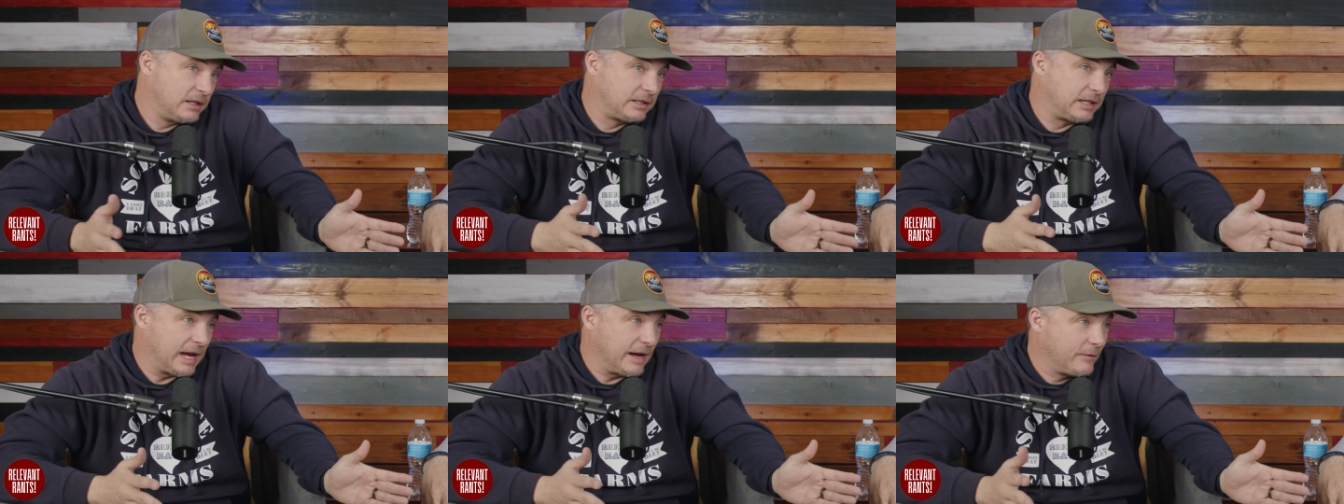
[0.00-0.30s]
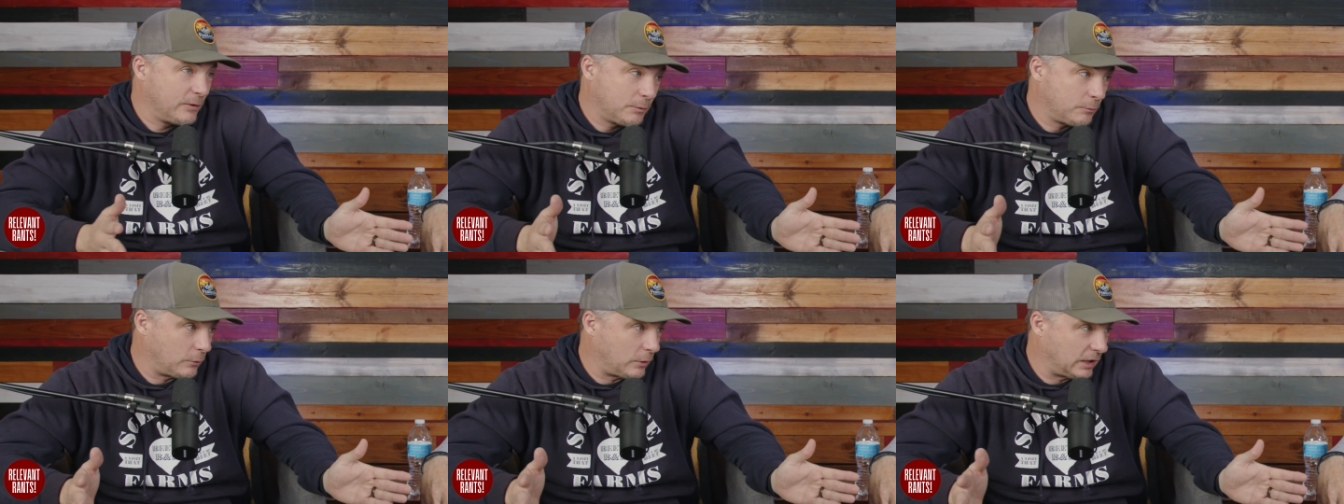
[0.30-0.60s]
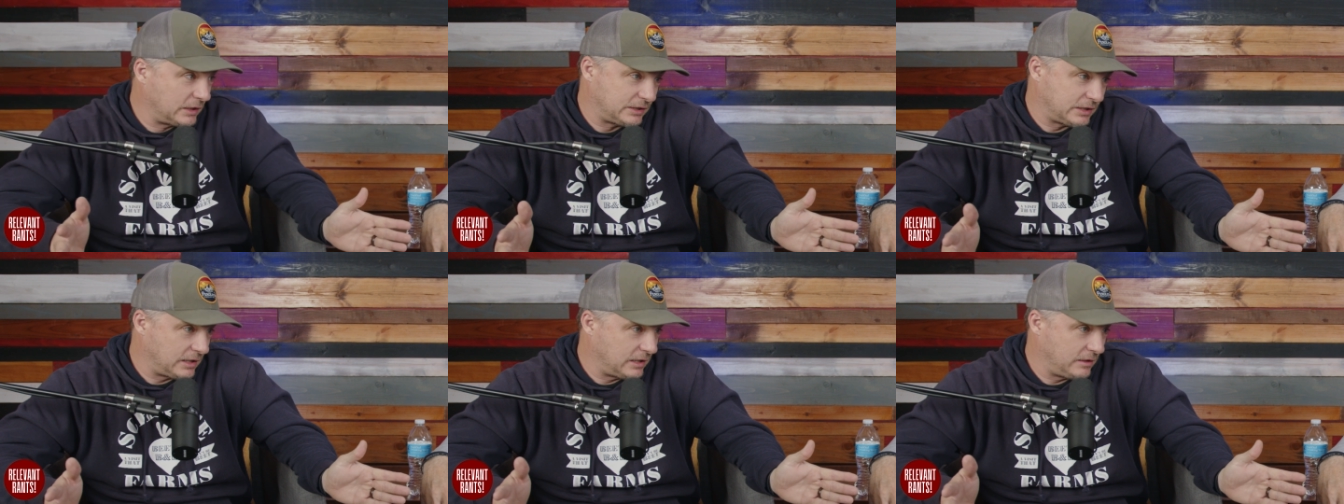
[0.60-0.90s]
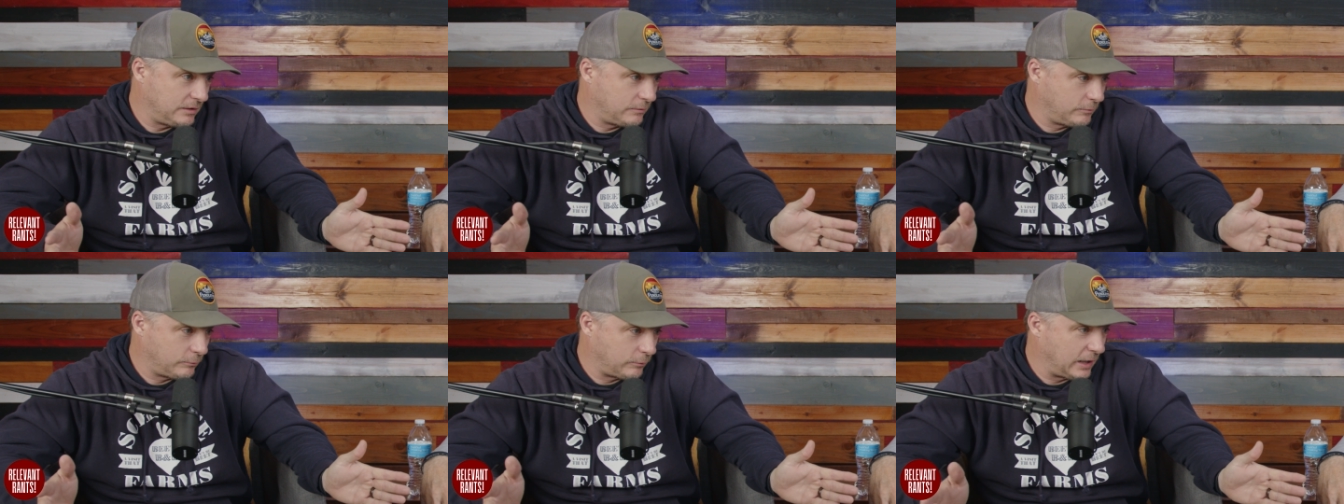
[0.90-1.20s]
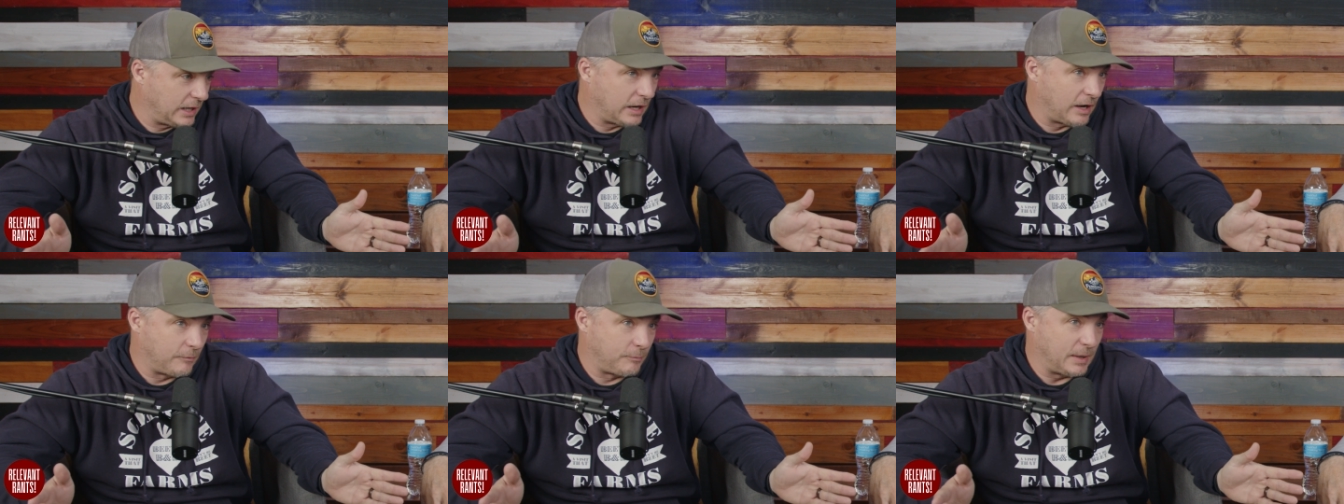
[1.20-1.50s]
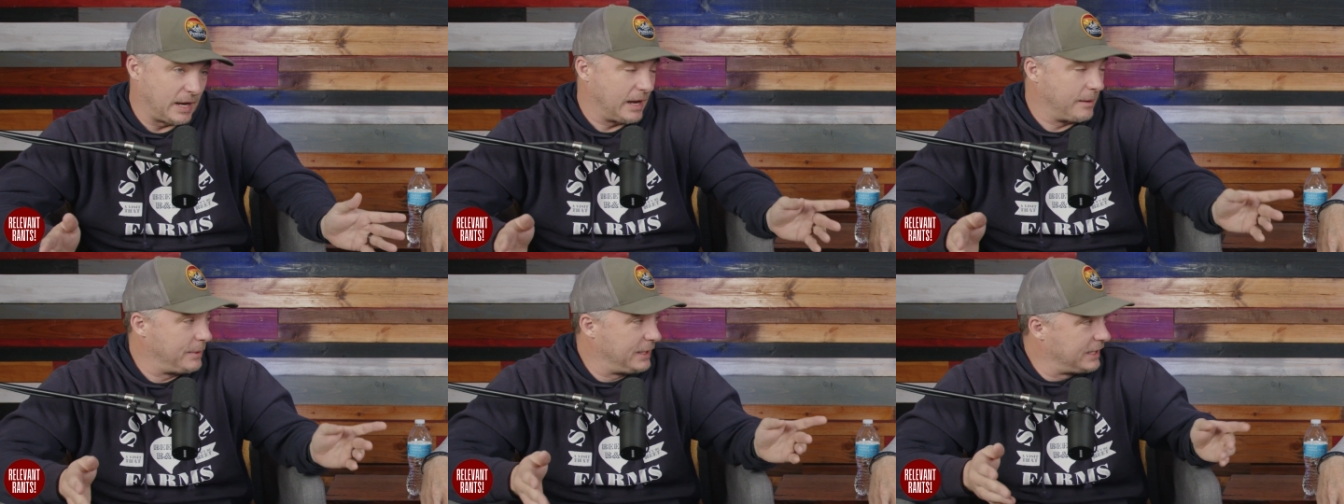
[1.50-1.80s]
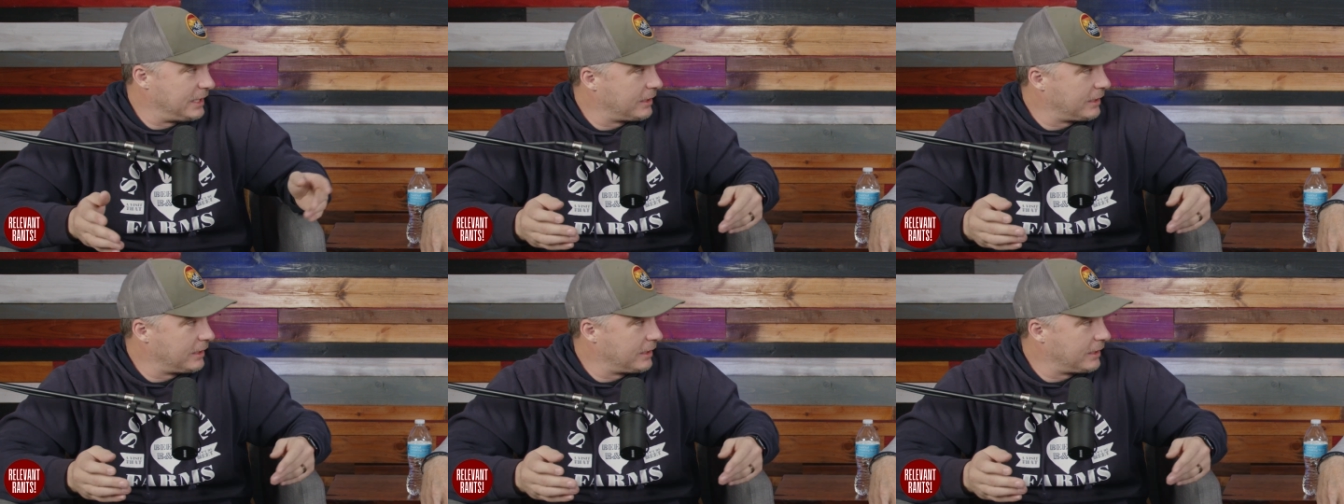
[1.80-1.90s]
Kevin wasn't way off. I mean,